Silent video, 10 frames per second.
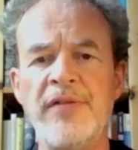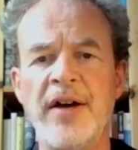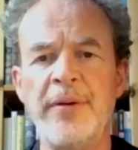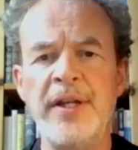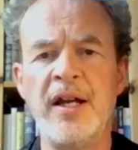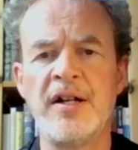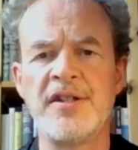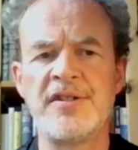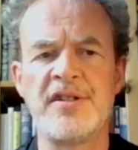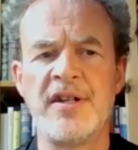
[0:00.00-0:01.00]
Aberdeen
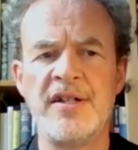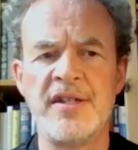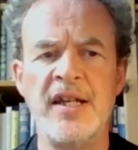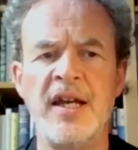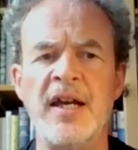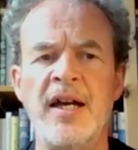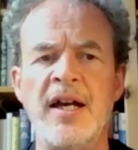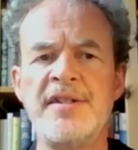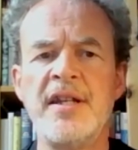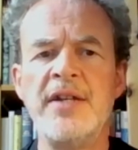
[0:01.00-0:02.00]
Artist Society
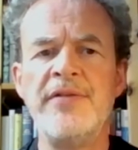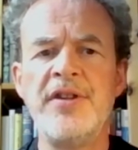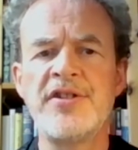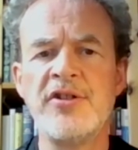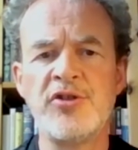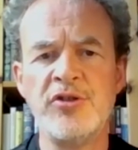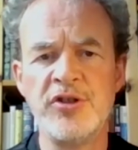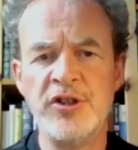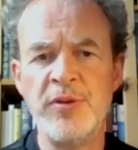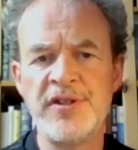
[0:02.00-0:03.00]
has delivered the social
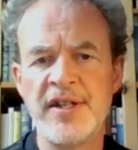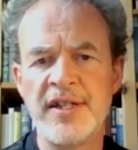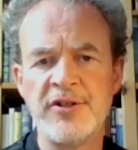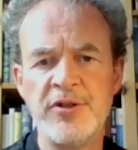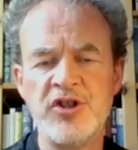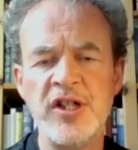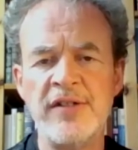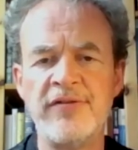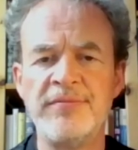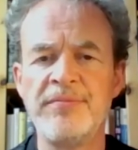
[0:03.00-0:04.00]
good we set out to
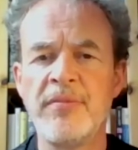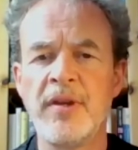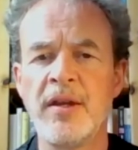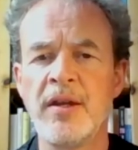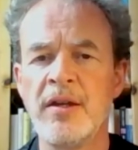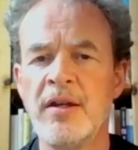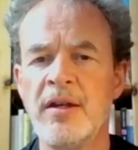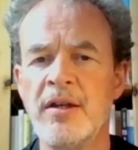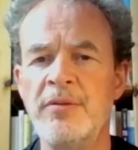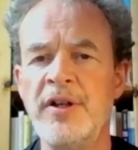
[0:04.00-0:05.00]
achieve.
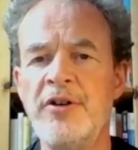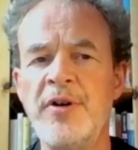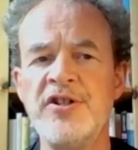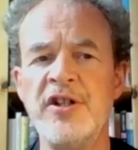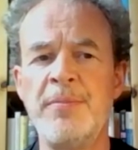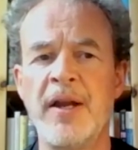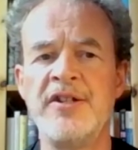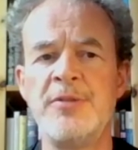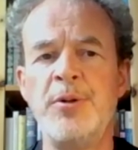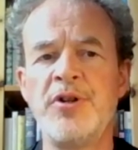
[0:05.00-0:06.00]
We had originally planned
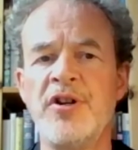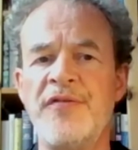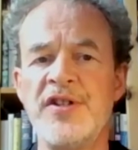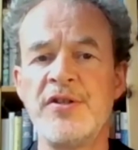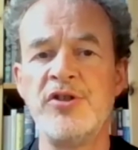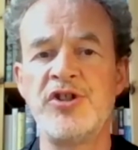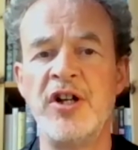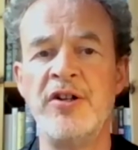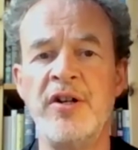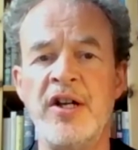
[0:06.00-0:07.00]
to put on a physical
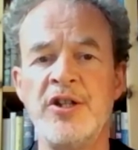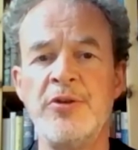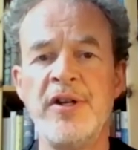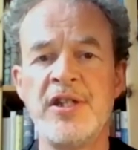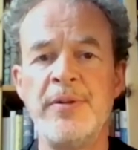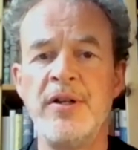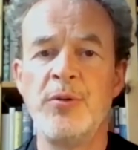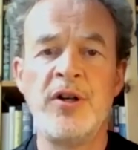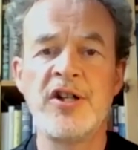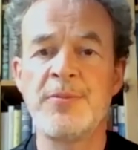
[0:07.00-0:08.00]
show to exhibit
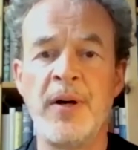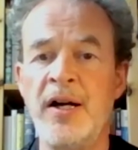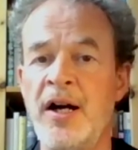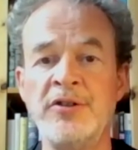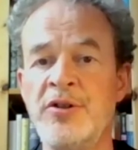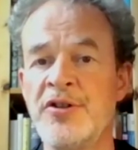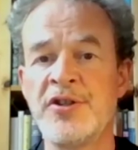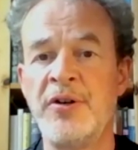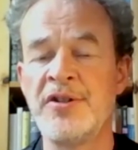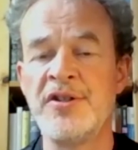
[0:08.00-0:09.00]
works by 100 or
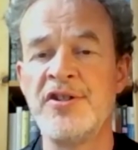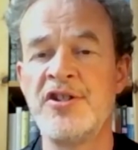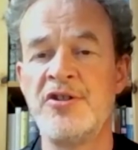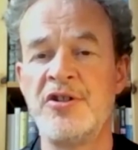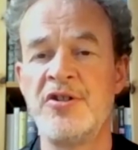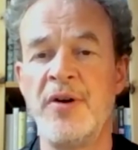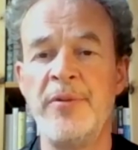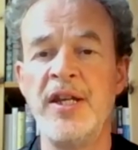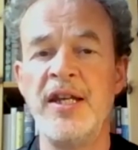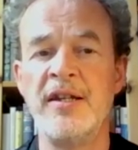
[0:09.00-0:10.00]
so artists to
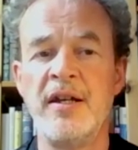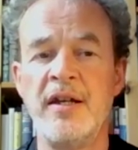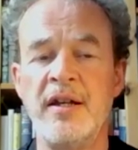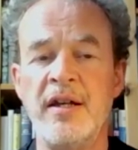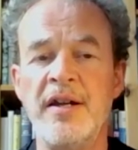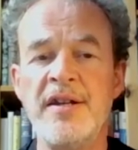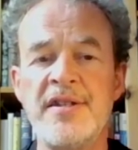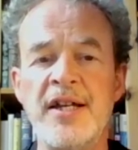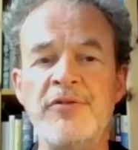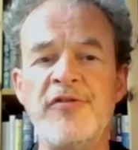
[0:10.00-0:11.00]
Aberdeen, and
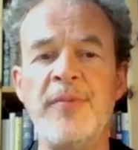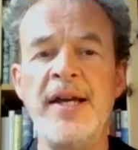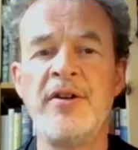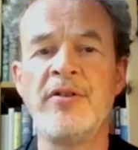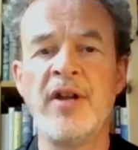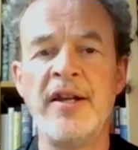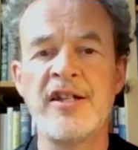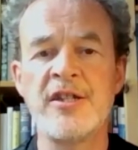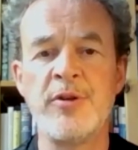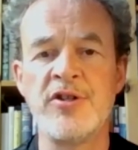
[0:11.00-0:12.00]
instead we've made an online
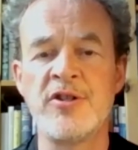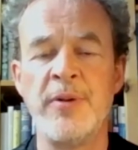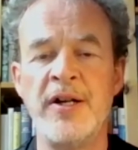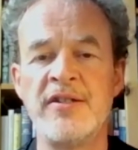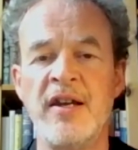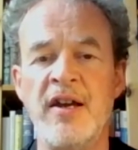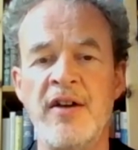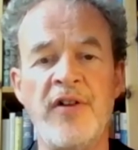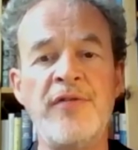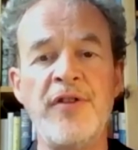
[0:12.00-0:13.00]
exhibition space
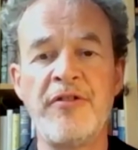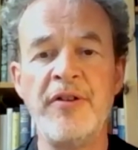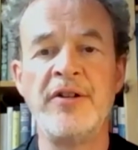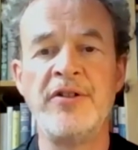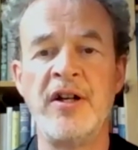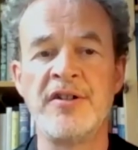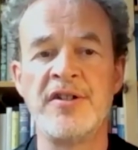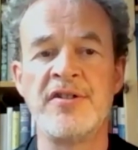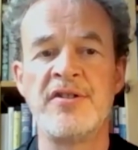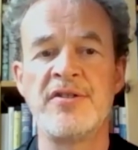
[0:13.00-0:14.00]
for over 300
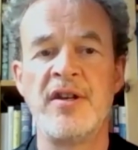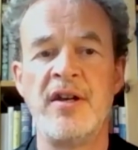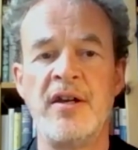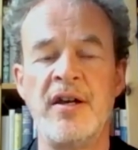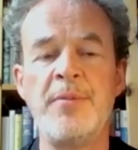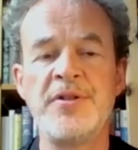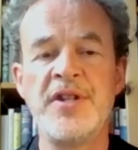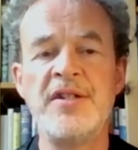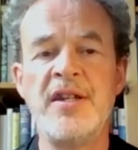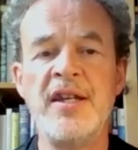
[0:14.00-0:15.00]
artists and
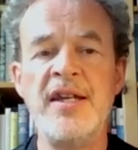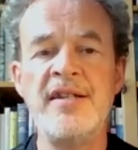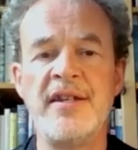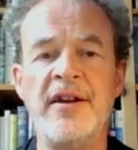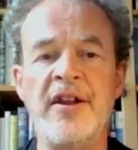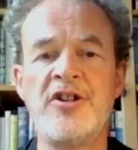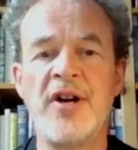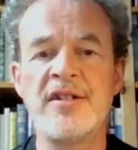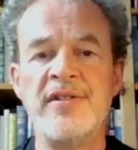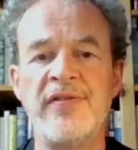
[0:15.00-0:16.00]
presented these in an
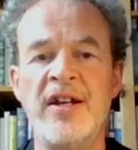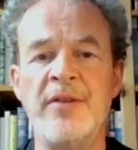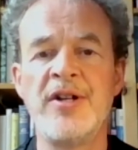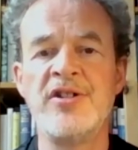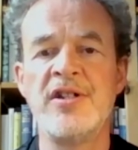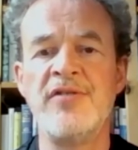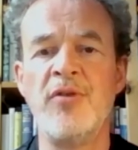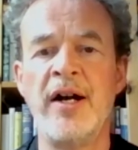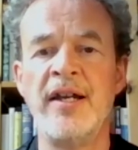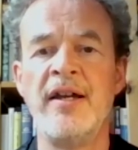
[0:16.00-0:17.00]
attractive and imaginative
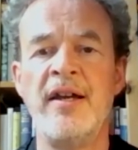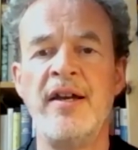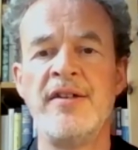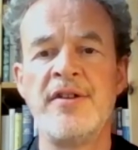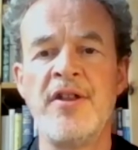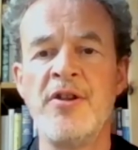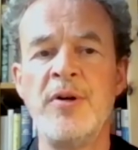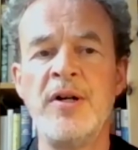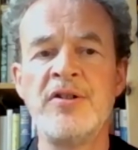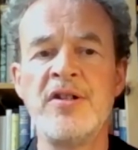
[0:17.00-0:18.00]
way so that the
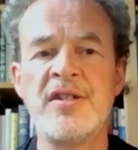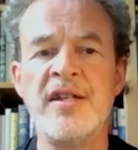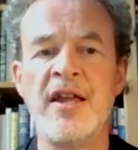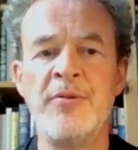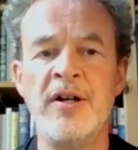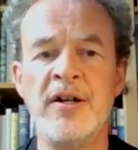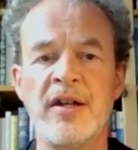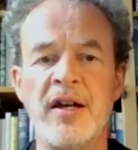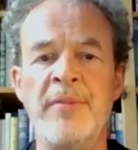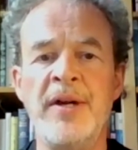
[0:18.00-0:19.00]
world can see their work
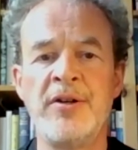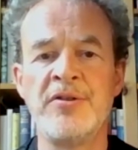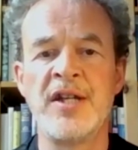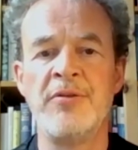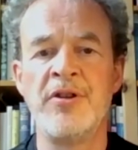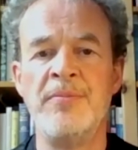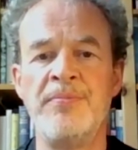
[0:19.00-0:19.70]
and make contact with them.